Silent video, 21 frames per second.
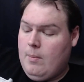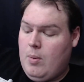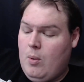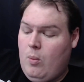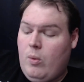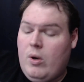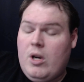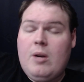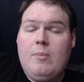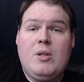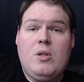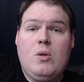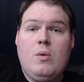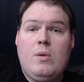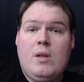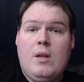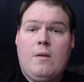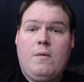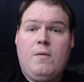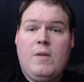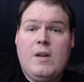But we're going to be
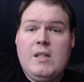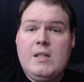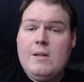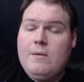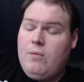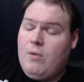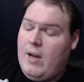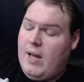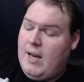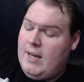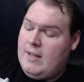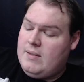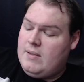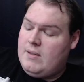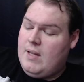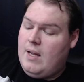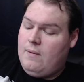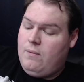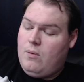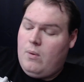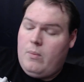doing the Fix It Friday
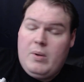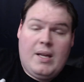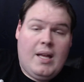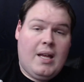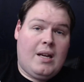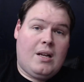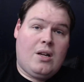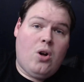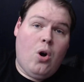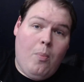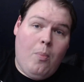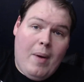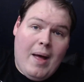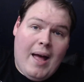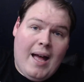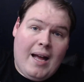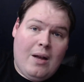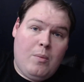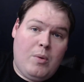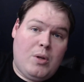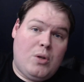stuff where we kind of go
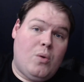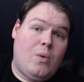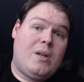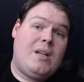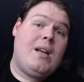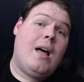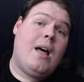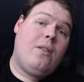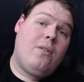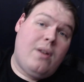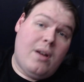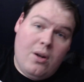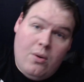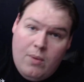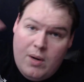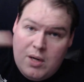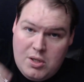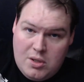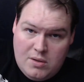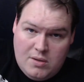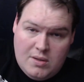back and we do another
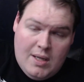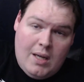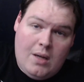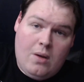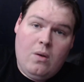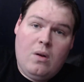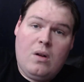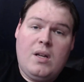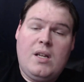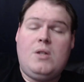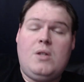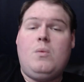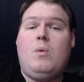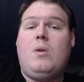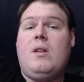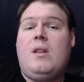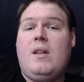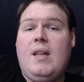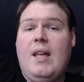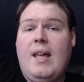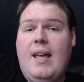iteration cycle on each
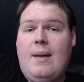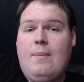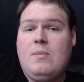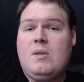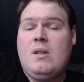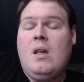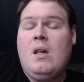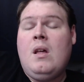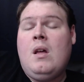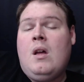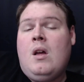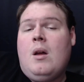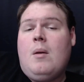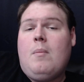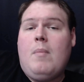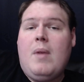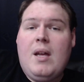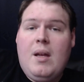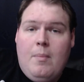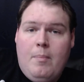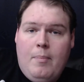one of the games,
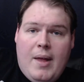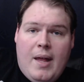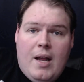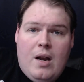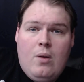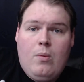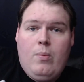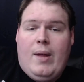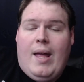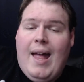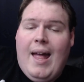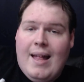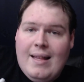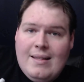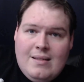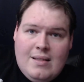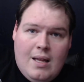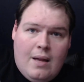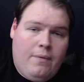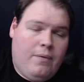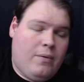make them better, we
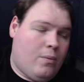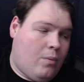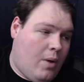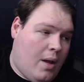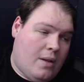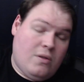add stuff.